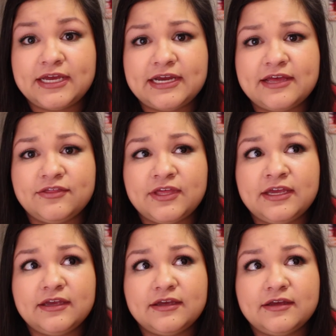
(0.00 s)
Like I
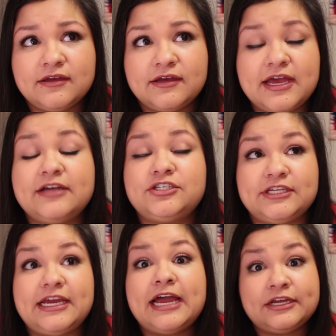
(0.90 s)
think,
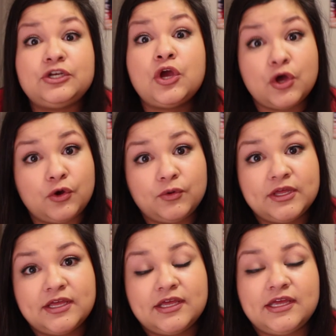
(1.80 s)
actually I know
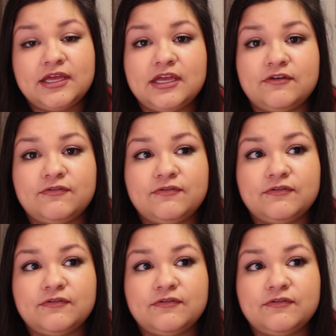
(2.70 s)
if